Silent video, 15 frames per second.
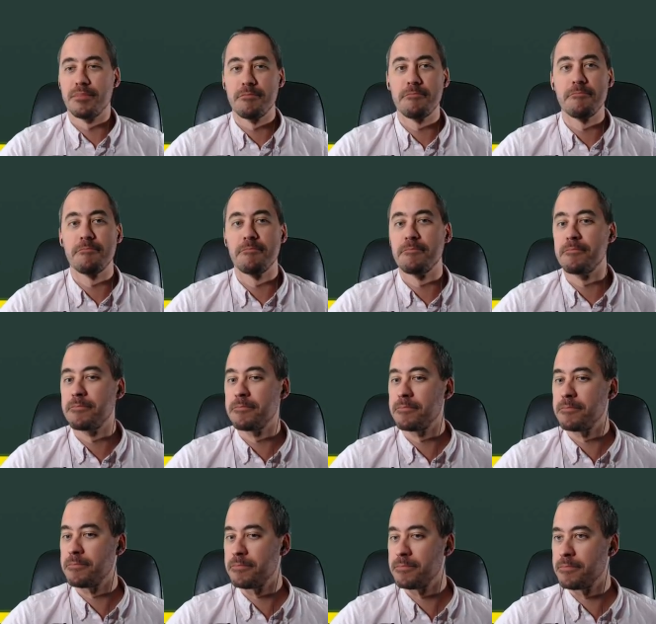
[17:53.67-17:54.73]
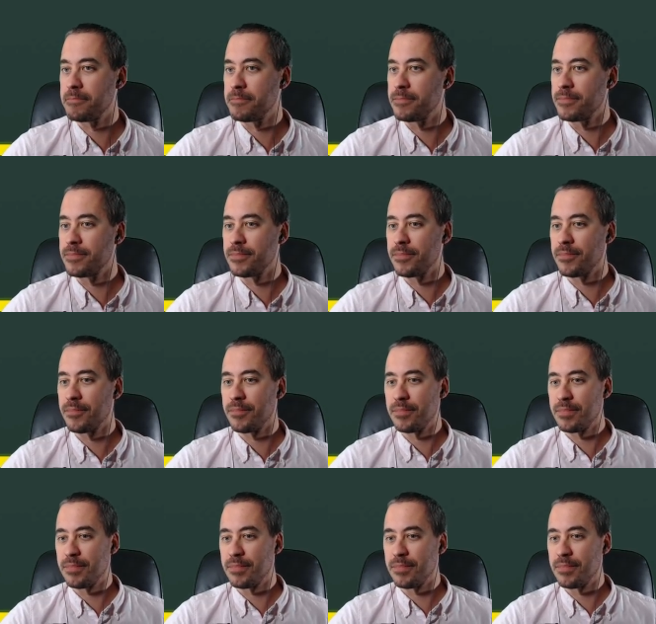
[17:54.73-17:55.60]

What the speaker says: No one is speaking in this clip.